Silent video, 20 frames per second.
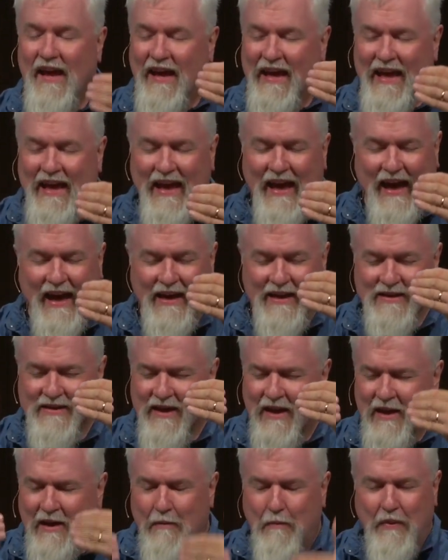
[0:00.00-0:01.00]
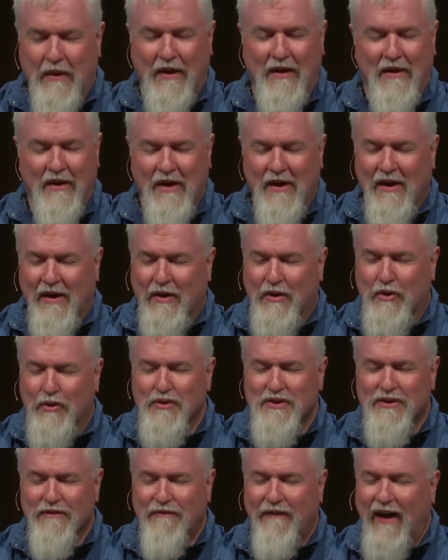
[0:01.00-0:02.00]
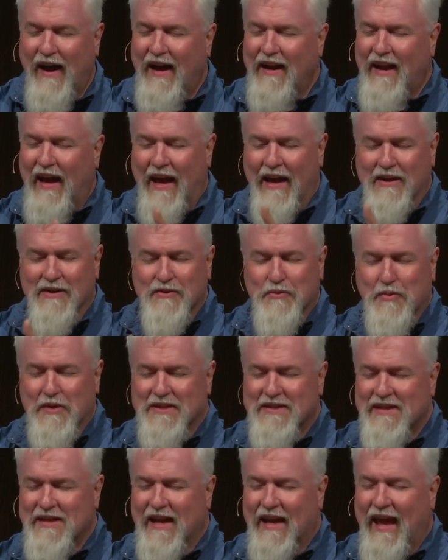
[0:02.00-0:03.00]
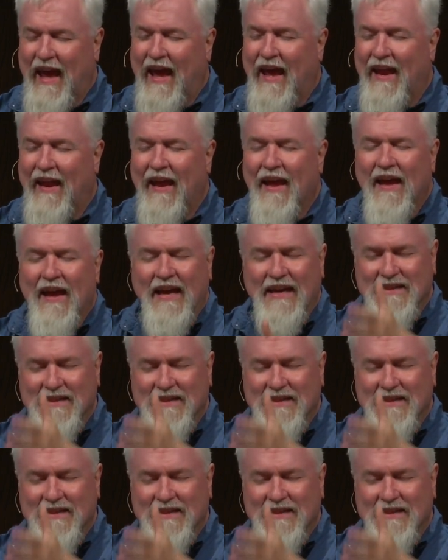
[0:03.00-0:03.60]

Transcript: He has been crucified and has risen again.